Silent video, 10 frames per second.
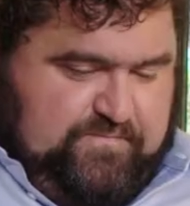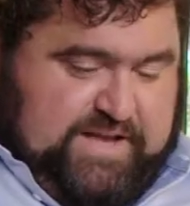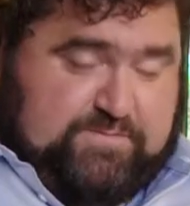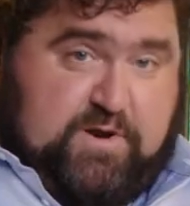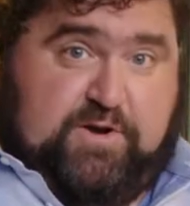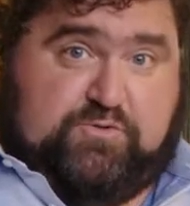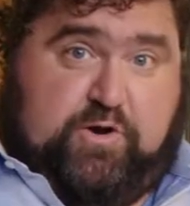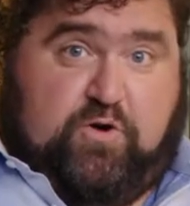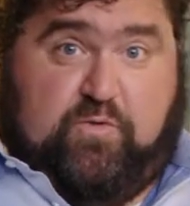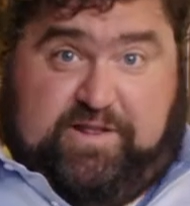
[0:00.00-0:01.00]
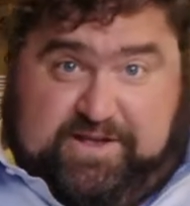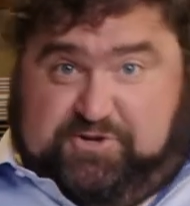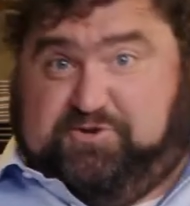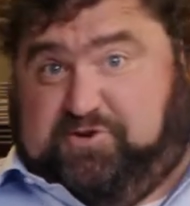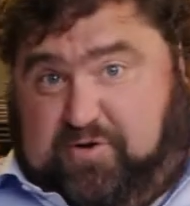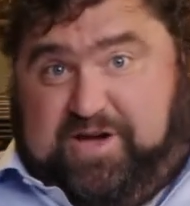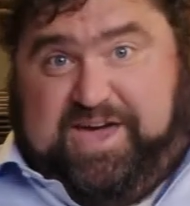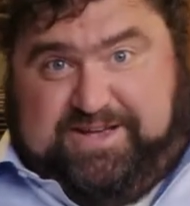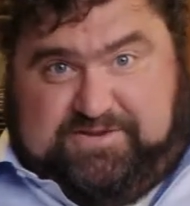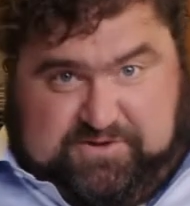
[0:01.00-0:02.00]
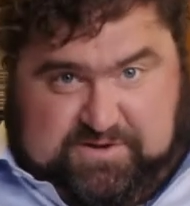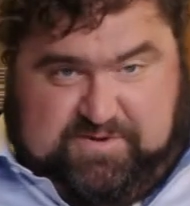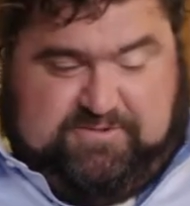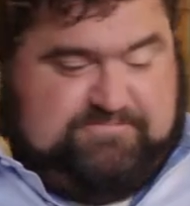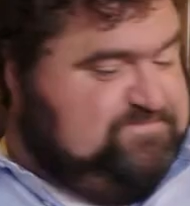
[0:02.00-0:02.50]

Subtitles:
That's pretty much 101. Unless you're using raw eggs for something,